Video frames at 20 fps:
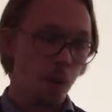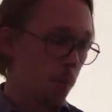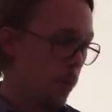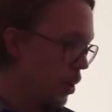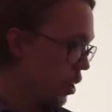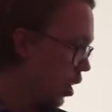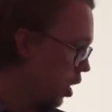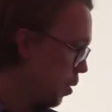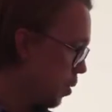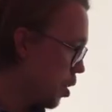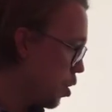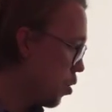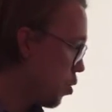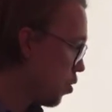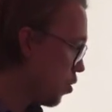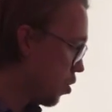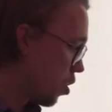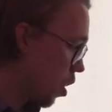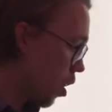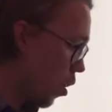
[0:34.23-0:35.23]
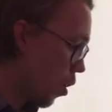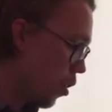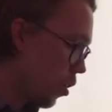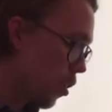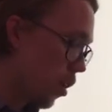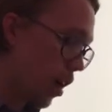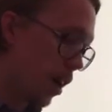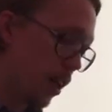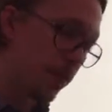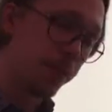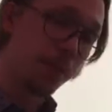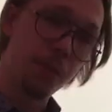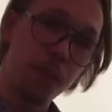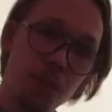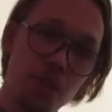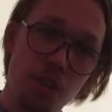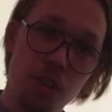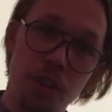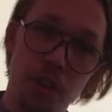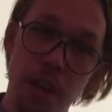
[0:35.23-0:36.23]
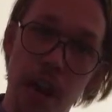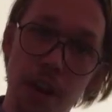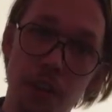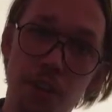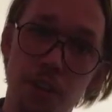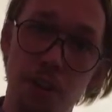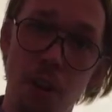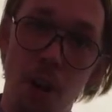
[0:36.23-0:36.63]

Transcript: We're going to use a three G connection